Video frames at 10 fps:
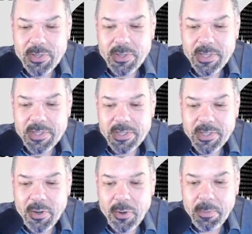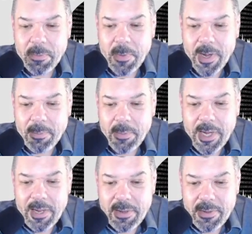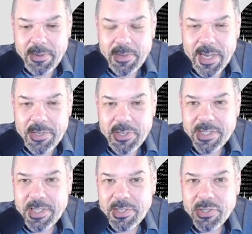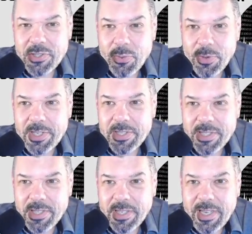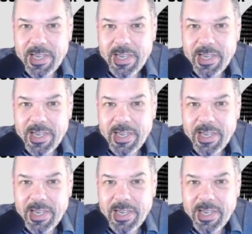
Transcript: listen to Hope, to digest these stories and